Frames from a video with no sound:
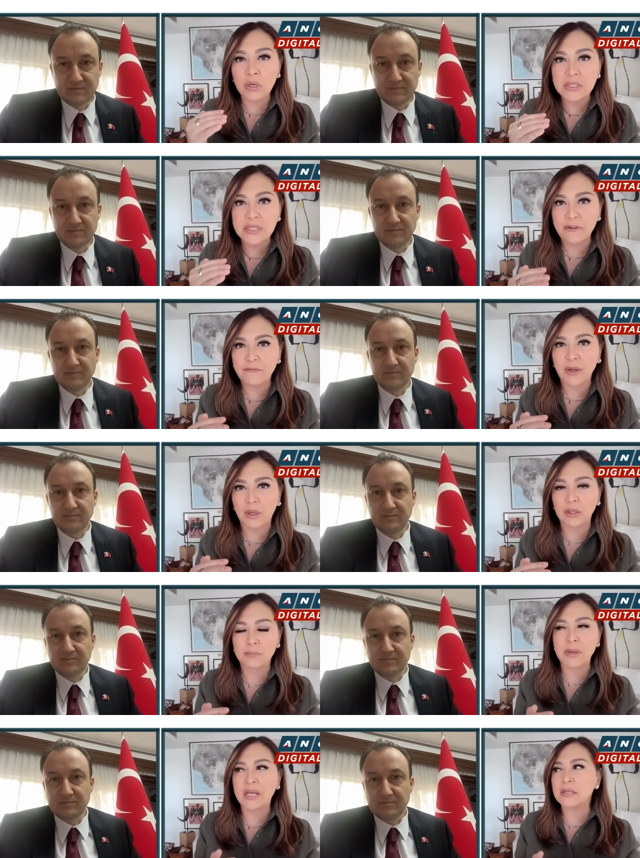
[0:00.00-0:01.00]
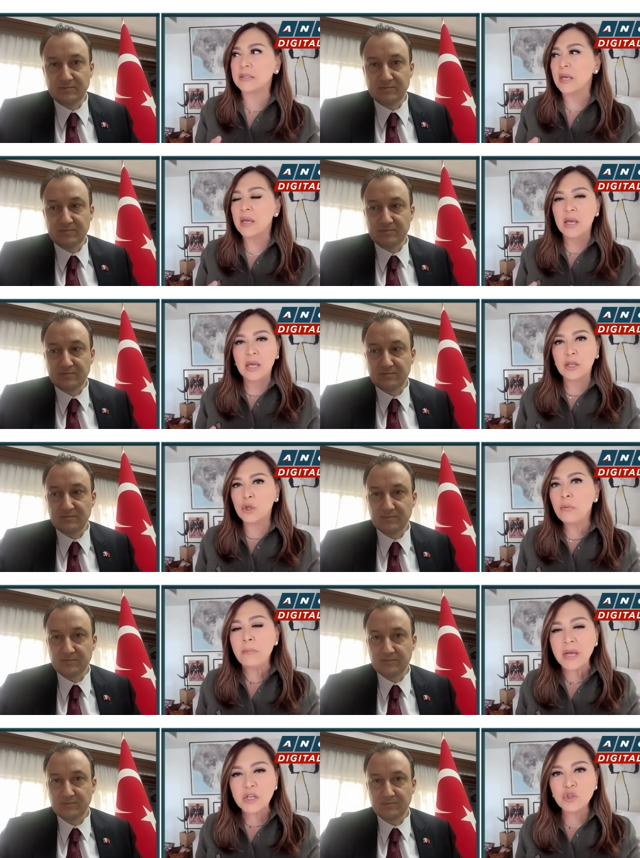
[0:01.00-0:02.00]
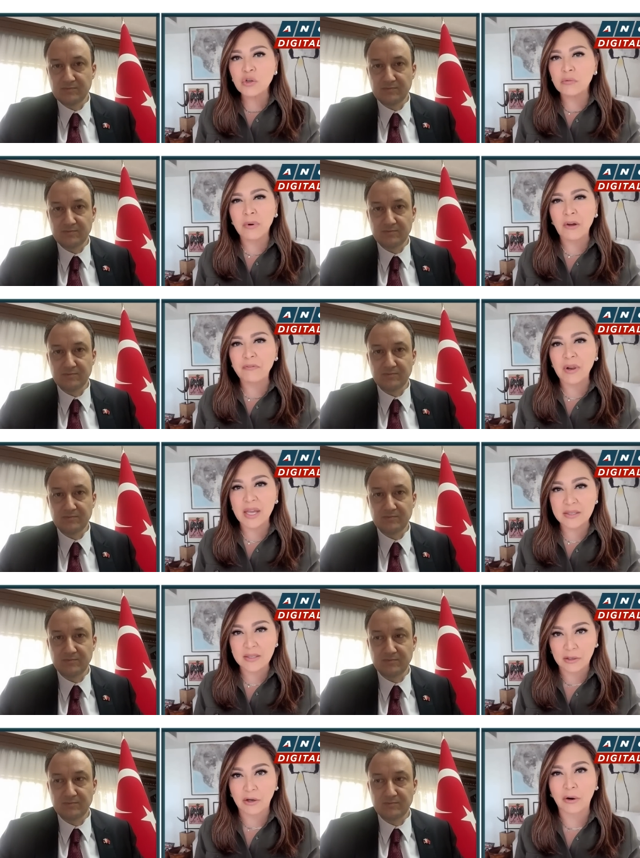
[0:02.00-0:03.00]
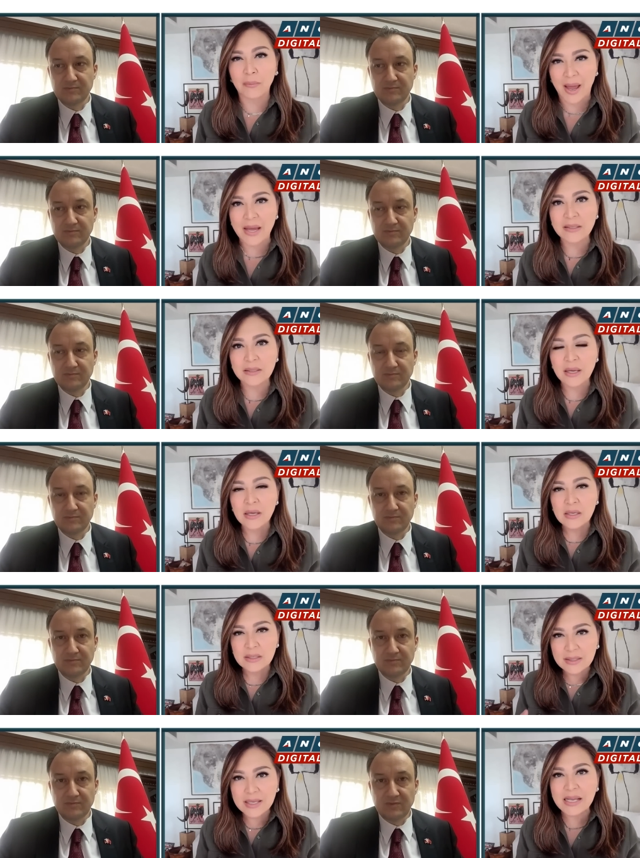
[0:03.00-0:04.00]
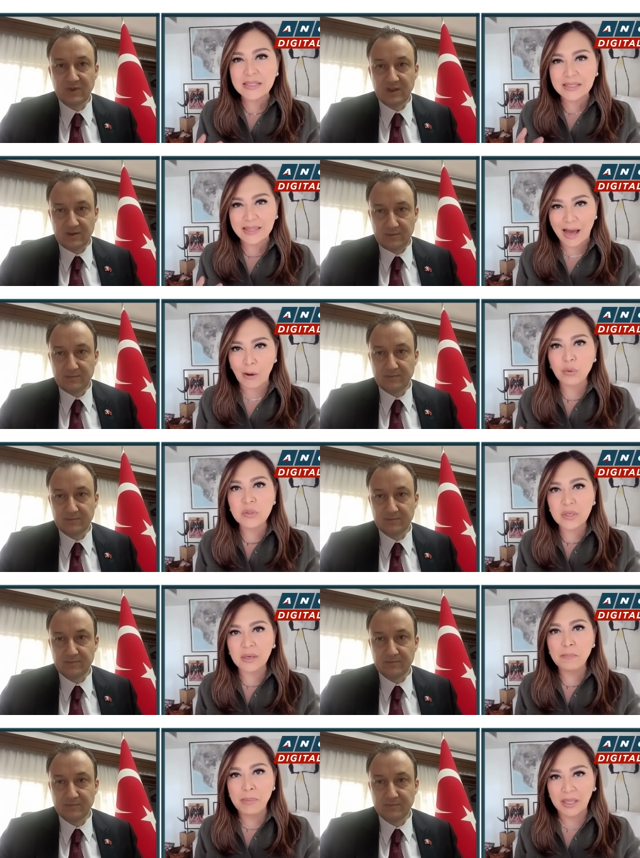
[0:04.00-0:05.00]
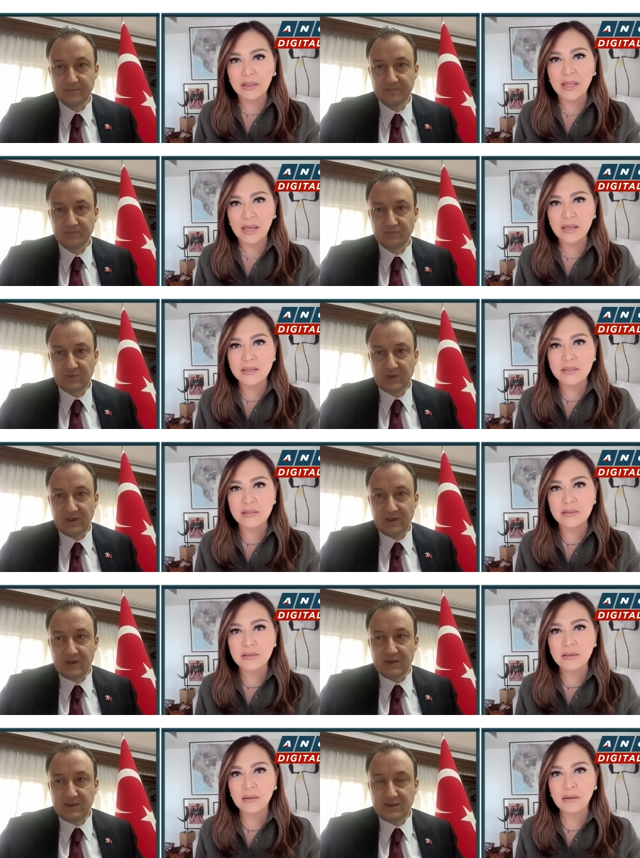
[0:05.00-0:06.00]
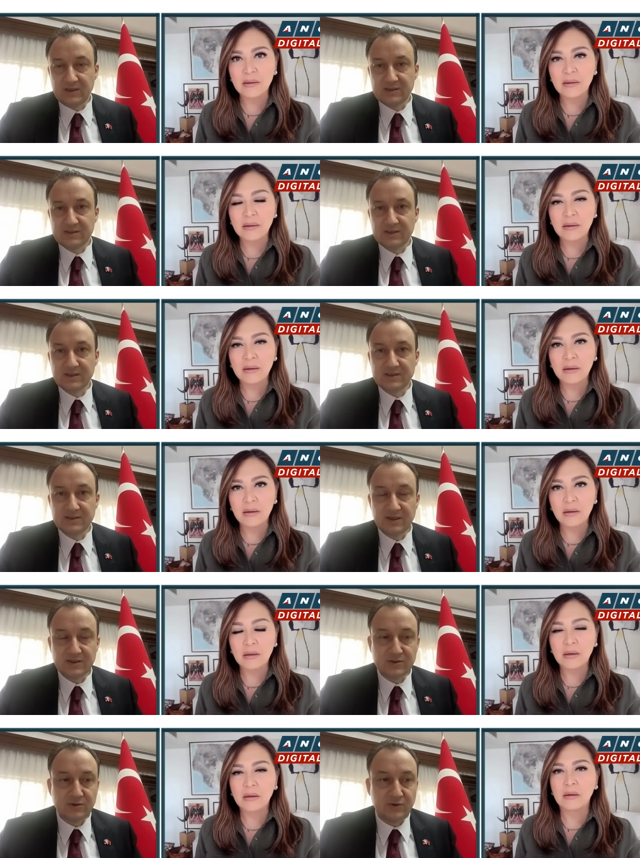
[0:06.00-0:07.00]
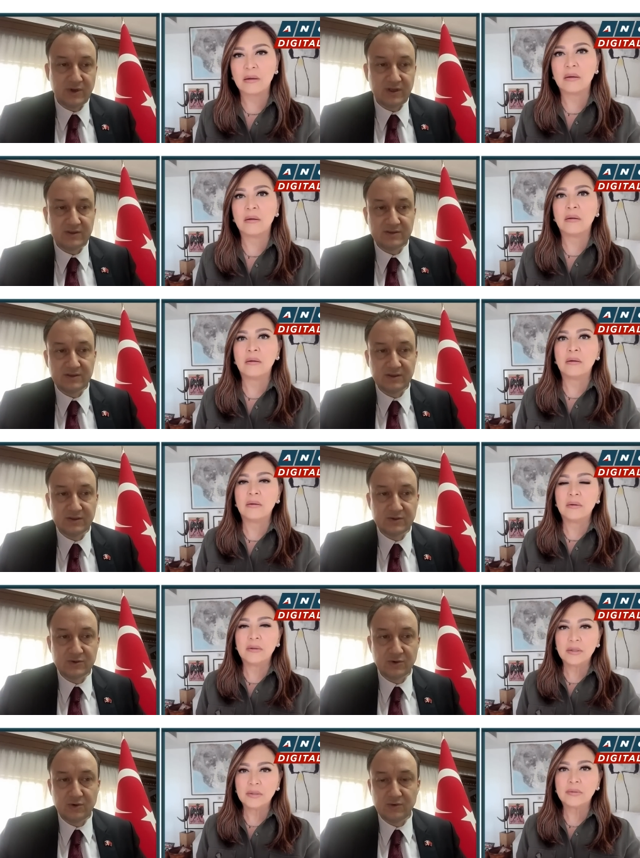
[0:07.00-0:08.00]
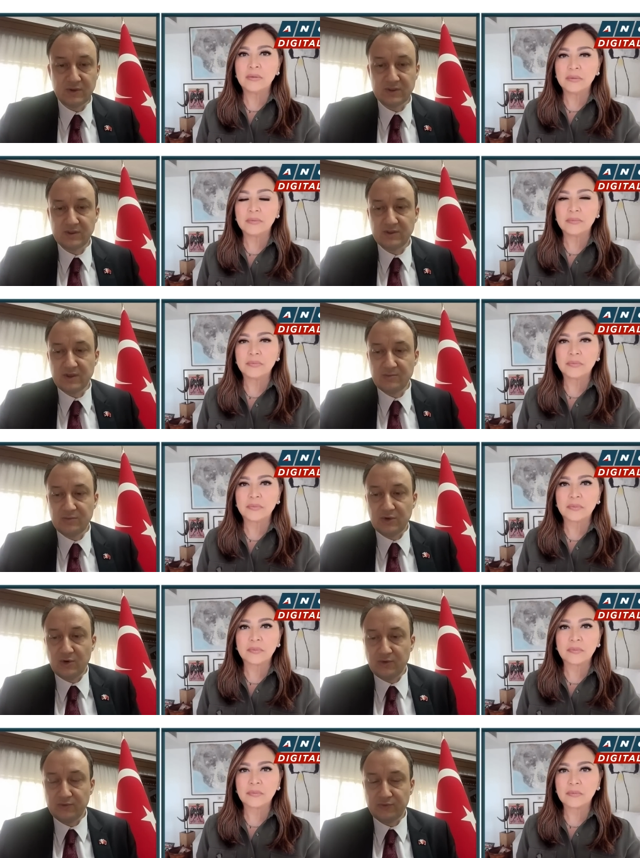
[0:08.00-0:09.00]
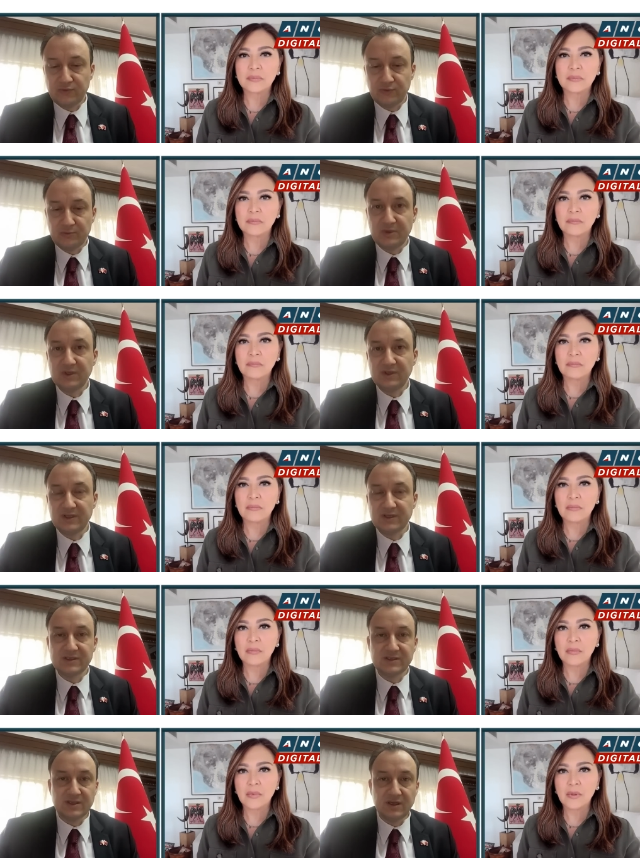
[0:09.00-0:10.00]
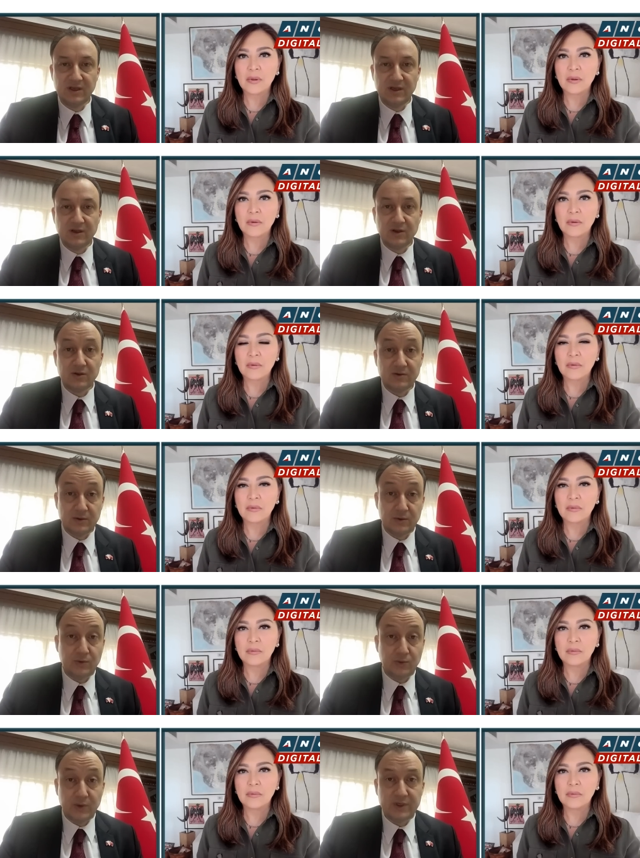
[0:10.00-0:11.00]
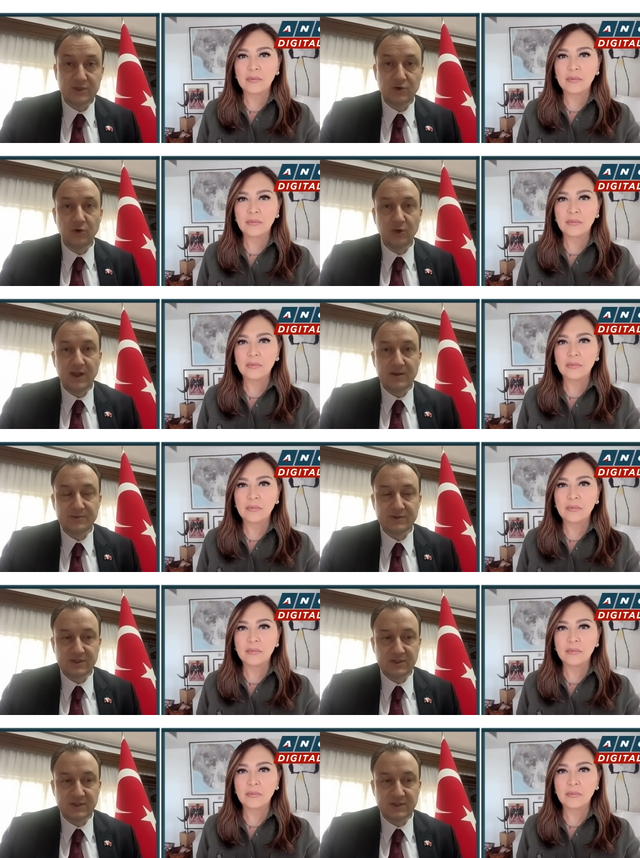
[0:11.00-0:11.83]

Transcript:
Speaker 1: difficult? Because you mentioned roughly, is it correct? 6,000 buildings?
Speaker 2: Yes, yes, that's correct. Uh, so the number of buildings uh, which collapsed